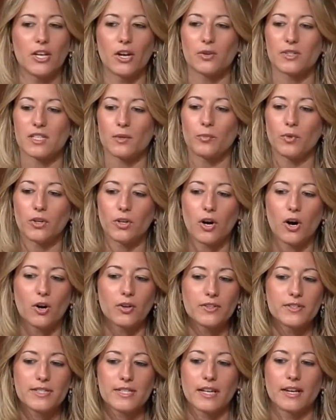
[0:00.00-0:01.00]
someone called
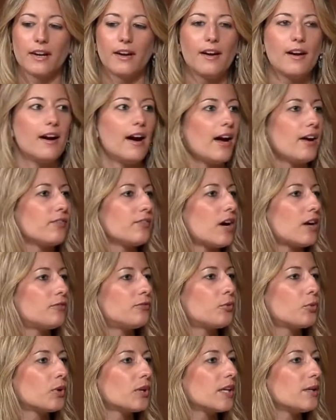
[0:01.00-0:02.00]
and said, I've got
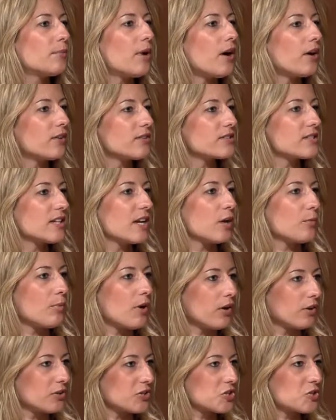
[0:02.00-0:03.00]
40 bottles of nail
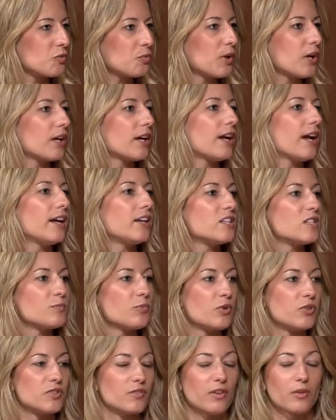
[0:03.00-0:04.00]
polish, where can I
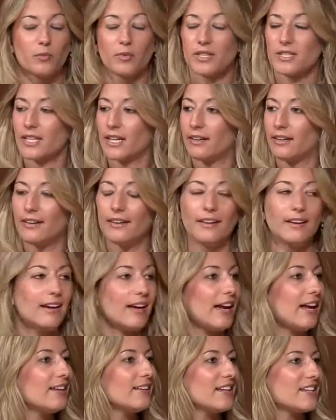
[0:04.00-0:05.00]
dispose of it? And we said,
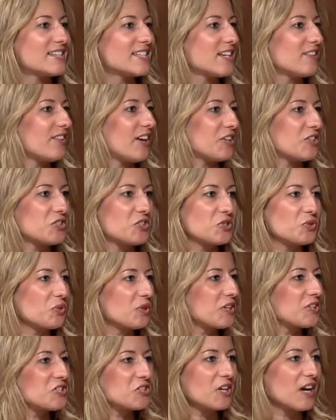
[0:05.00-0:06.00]
hey, let's give At Your Door
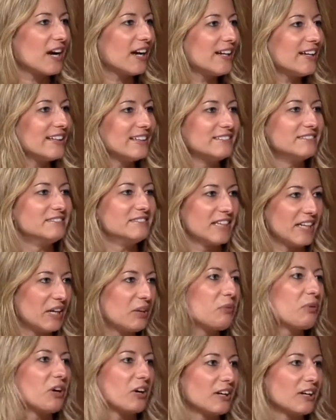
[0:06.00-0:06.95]
a try, and it worked.